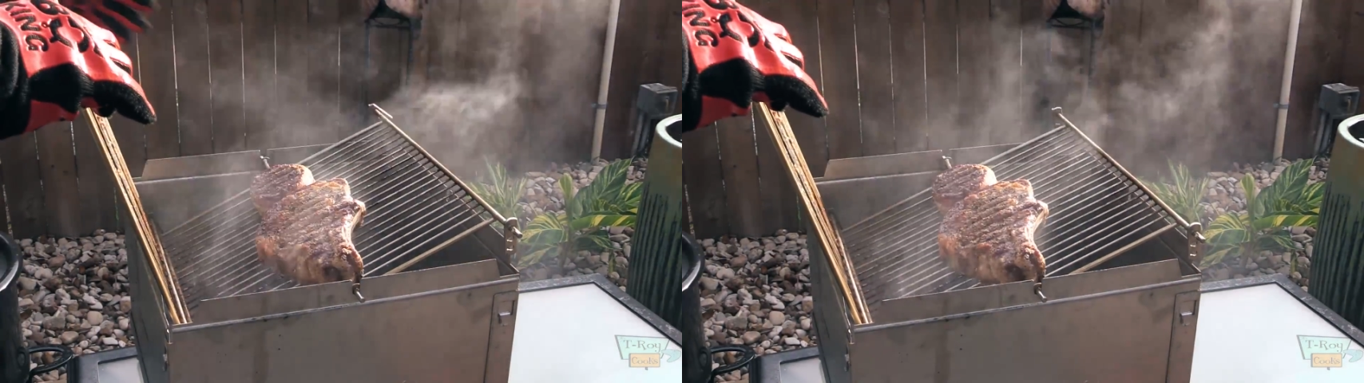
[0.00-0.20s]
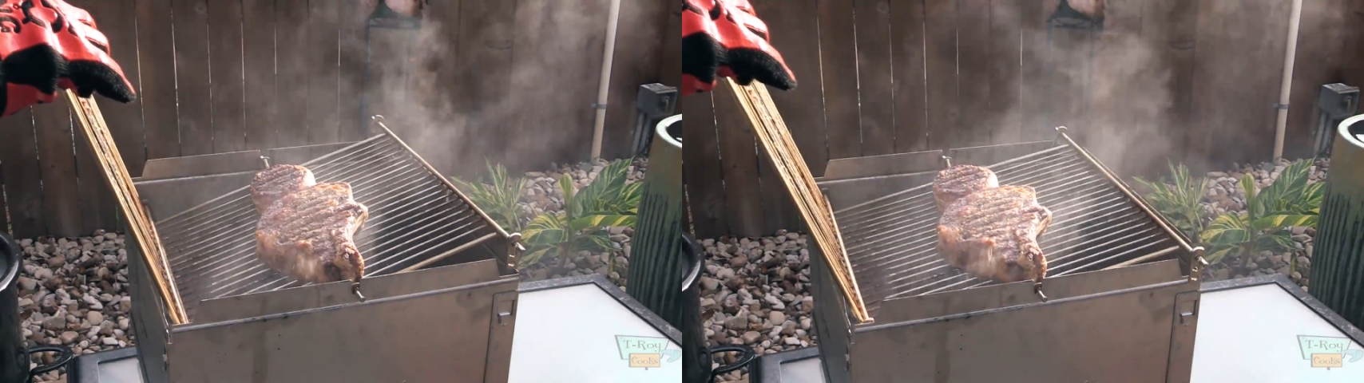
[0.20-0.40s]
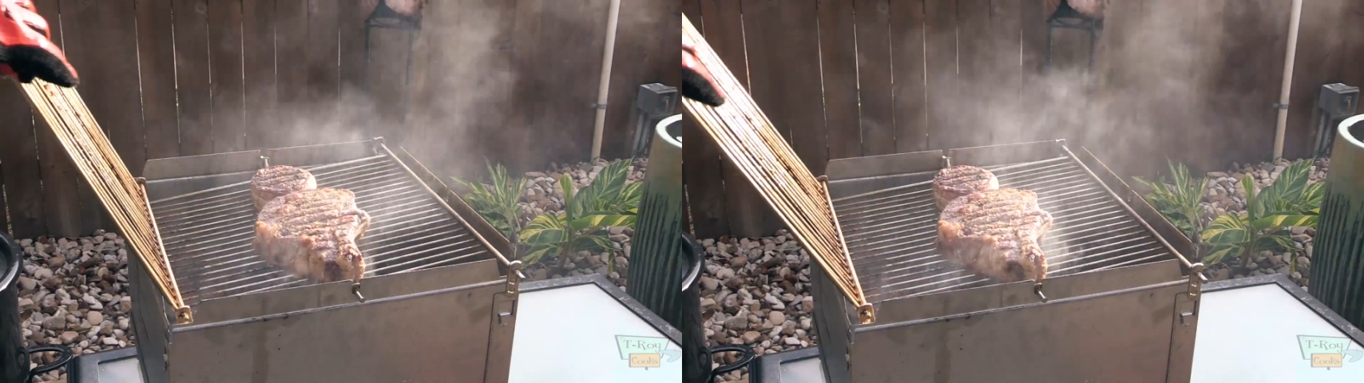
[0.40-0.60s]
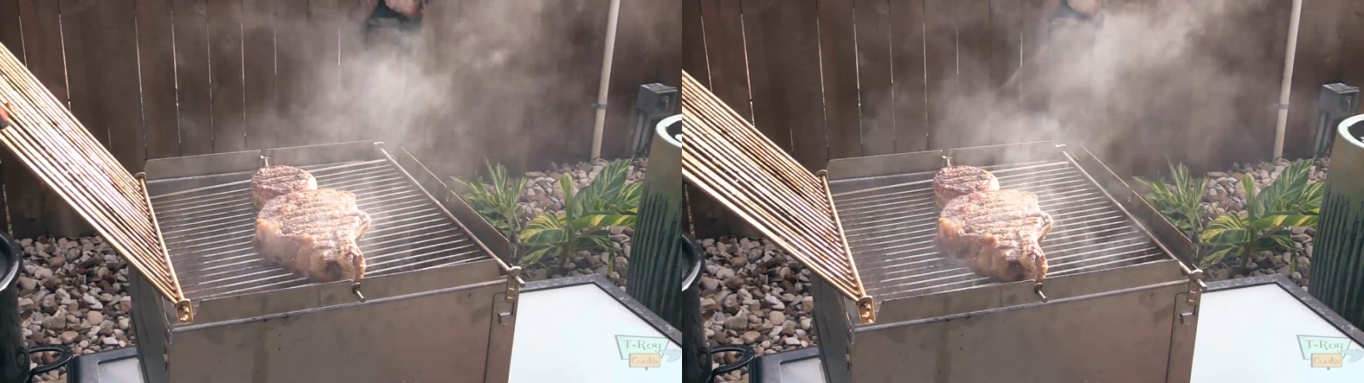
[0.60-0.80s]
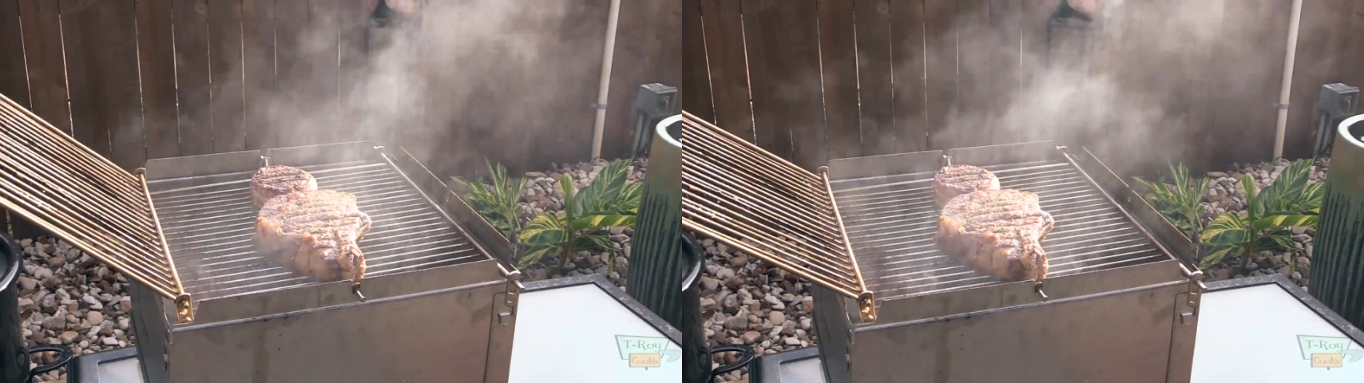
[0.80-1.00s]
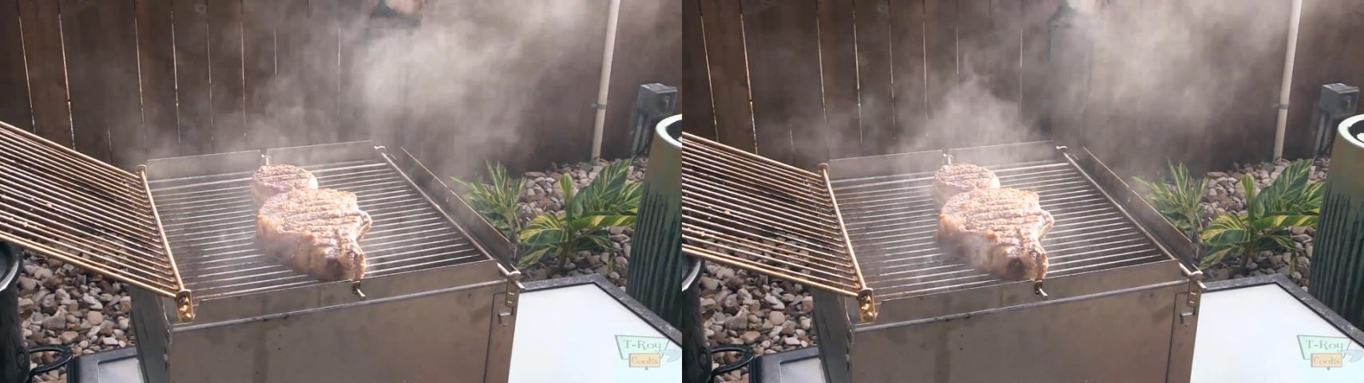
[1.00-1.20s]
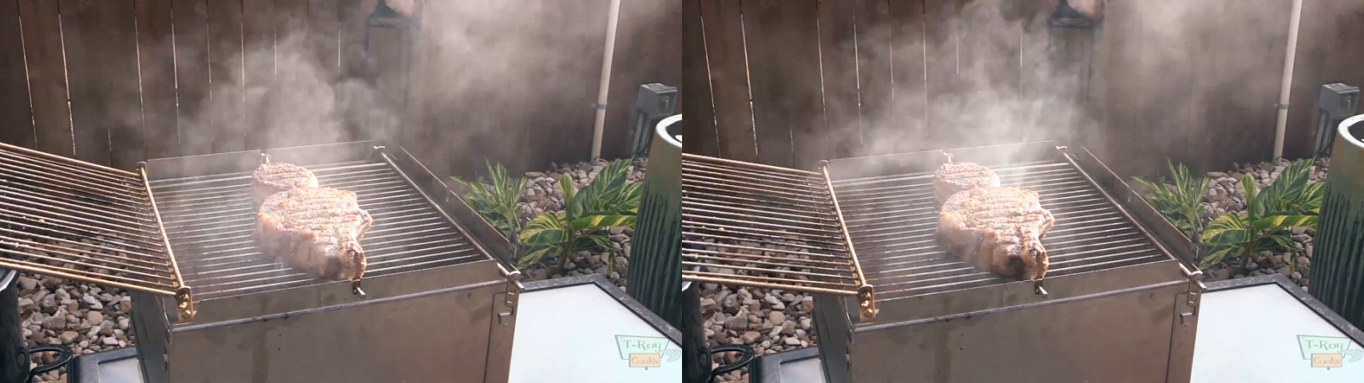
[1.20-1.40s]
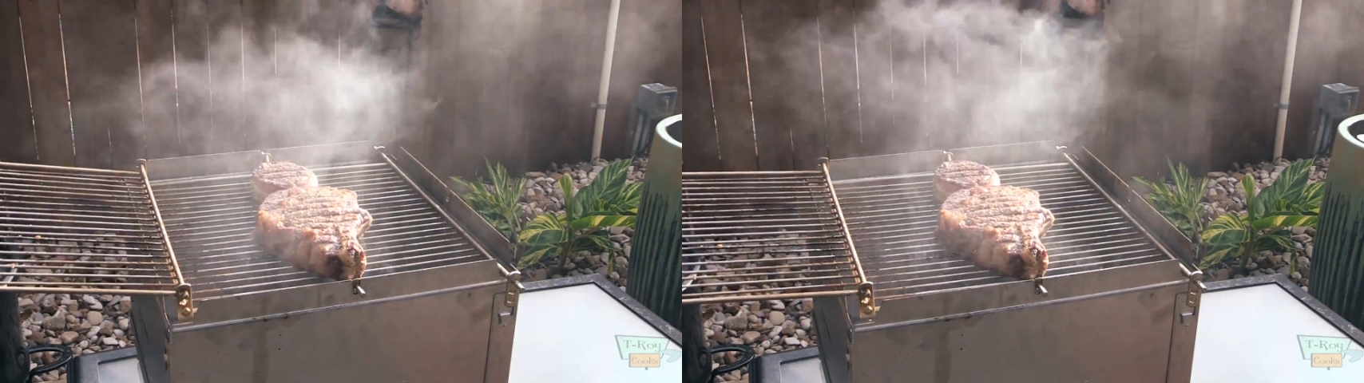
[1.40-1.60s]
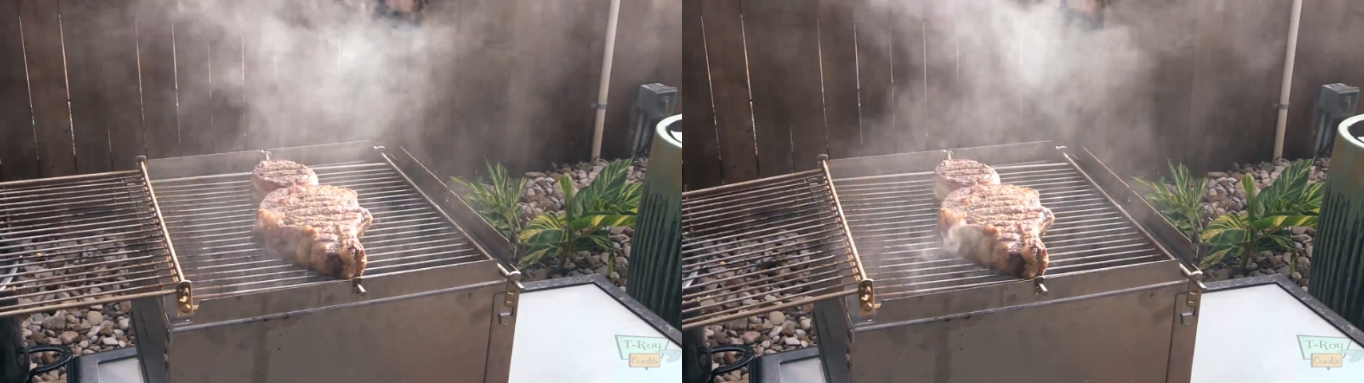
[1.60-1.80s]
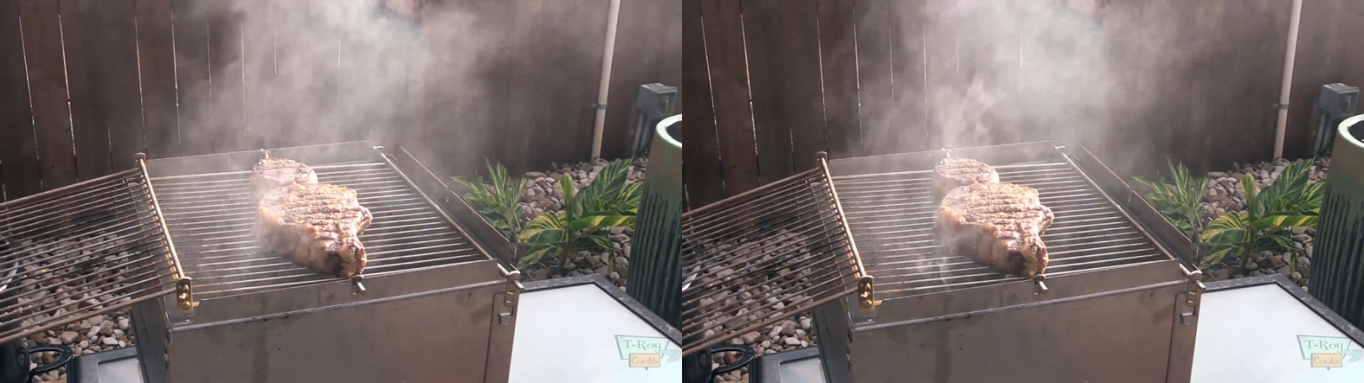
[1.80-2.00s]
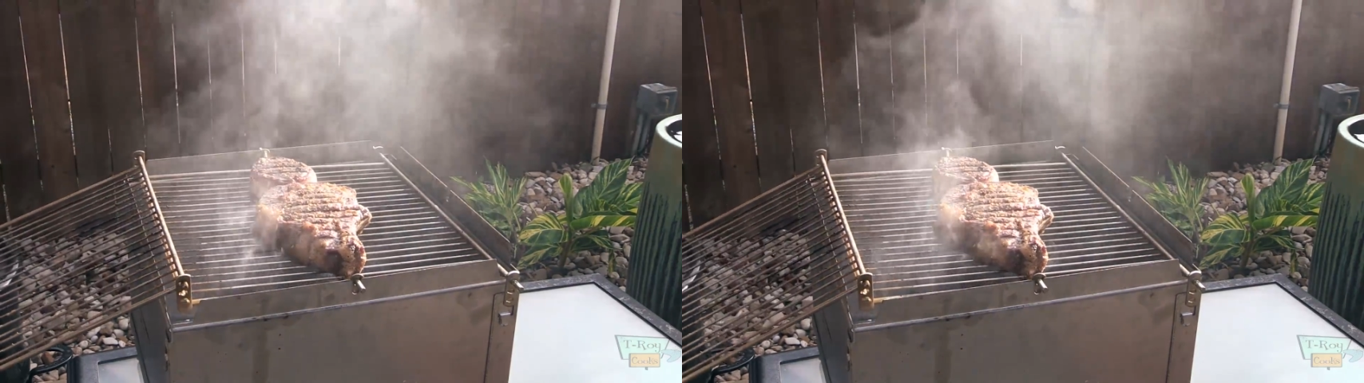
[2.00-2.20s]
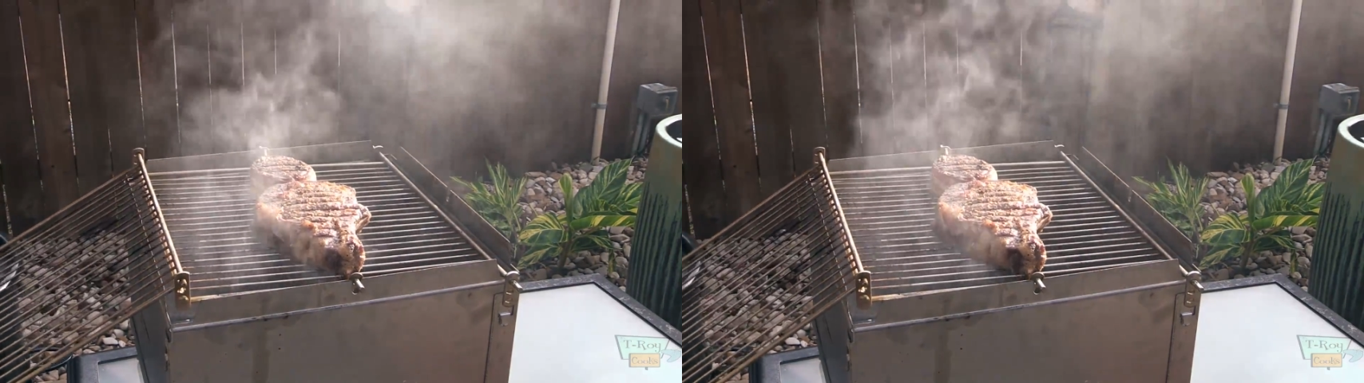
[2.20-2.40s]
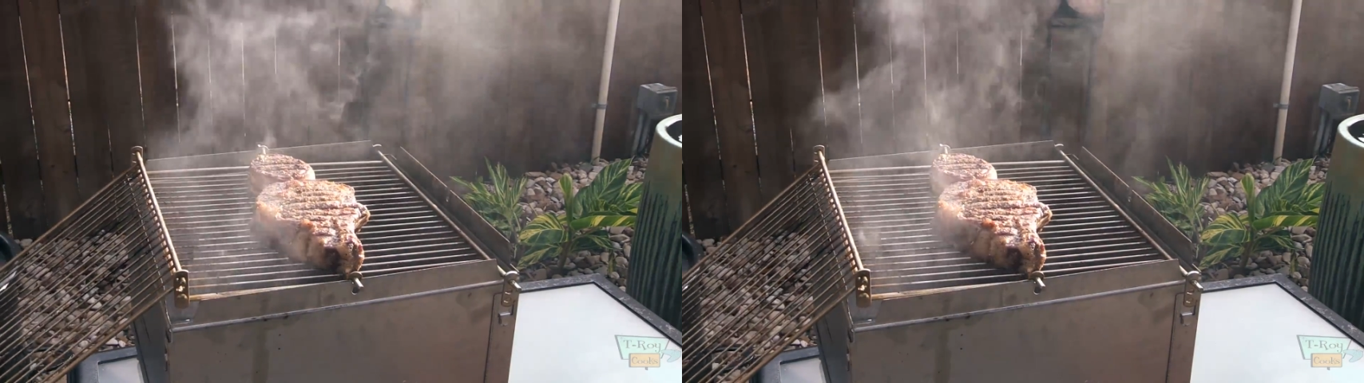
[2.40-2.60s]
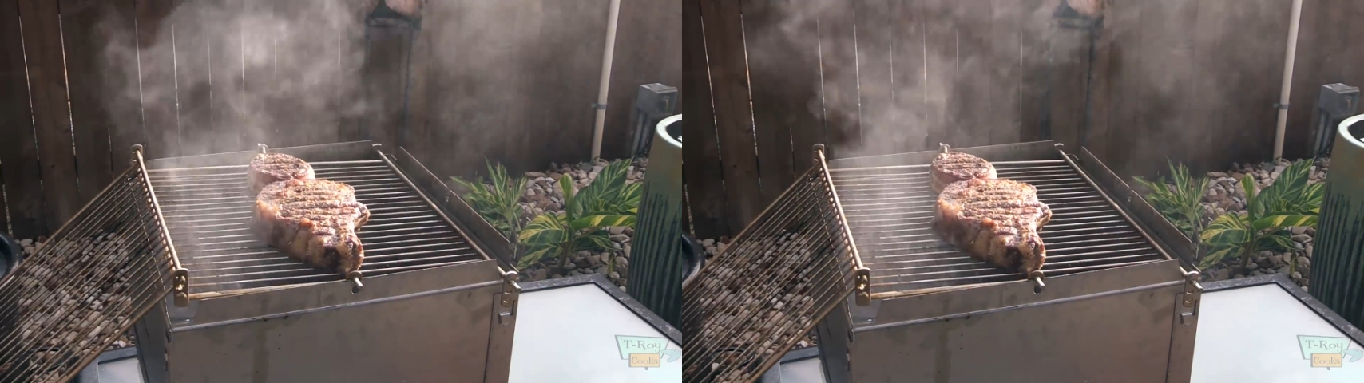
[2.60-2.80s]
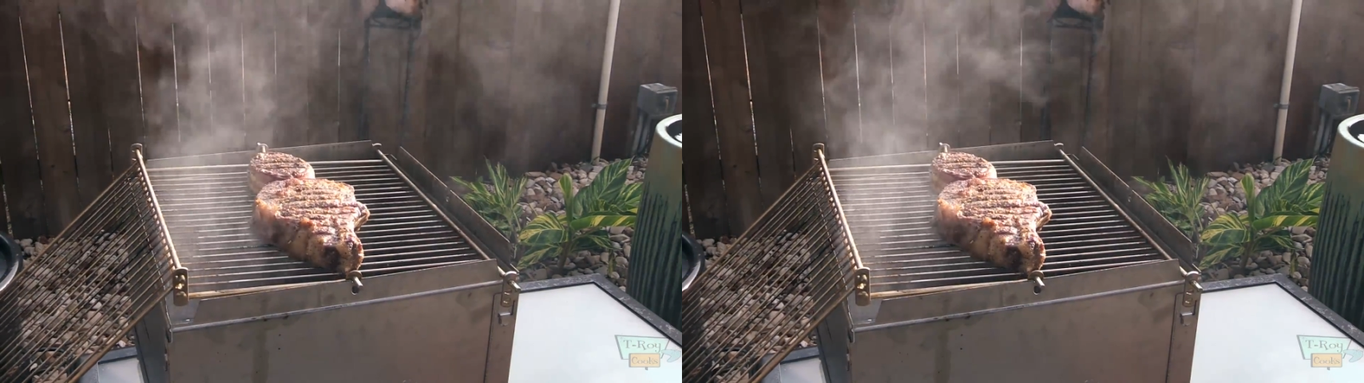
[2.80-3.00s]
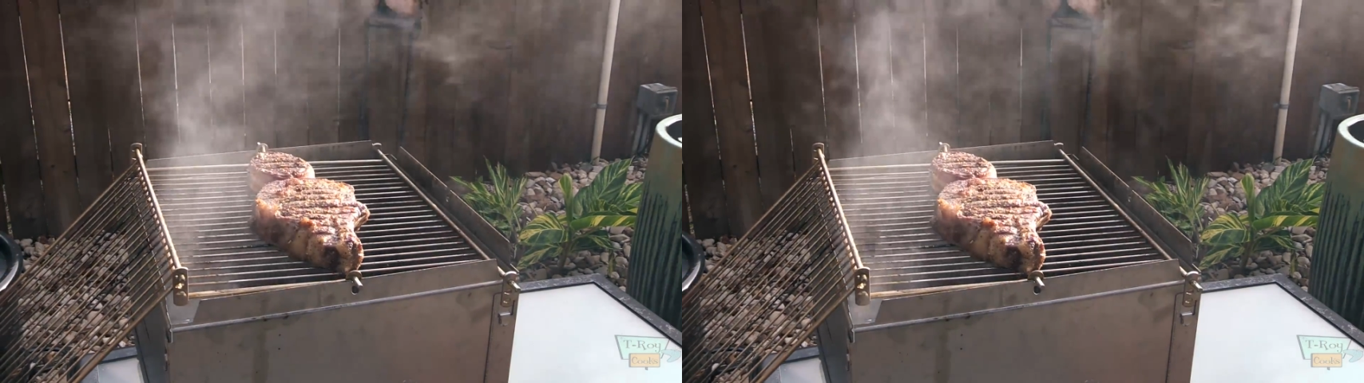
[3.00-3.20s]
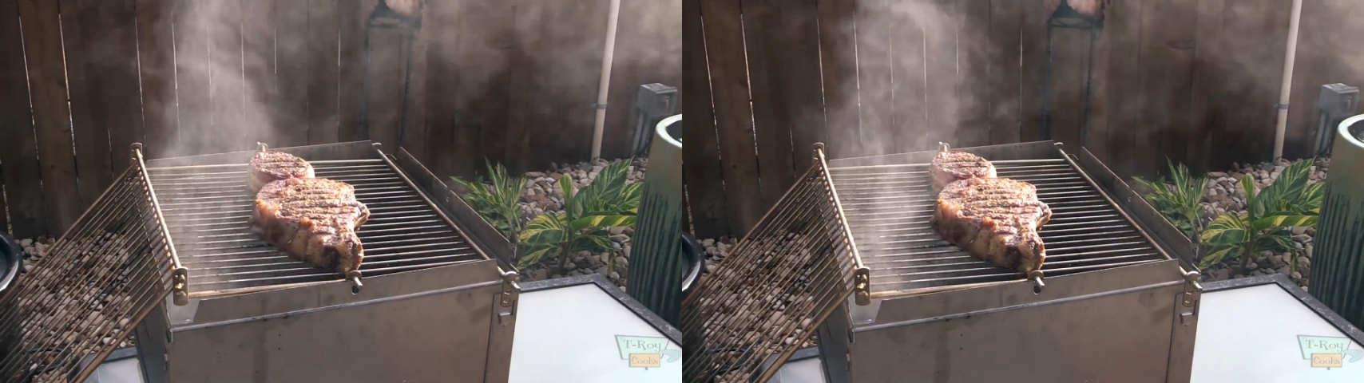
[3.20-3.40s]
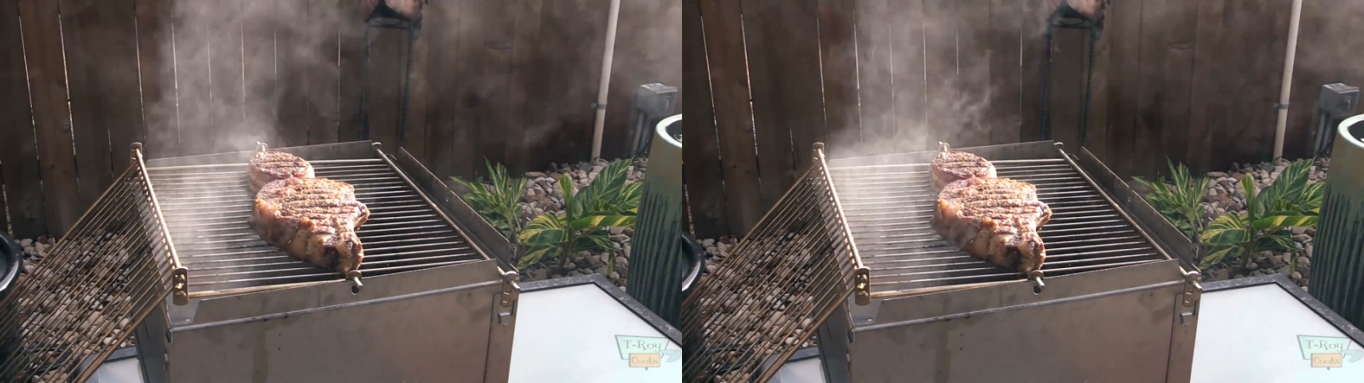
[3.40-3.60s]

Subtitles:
(no speaker visible)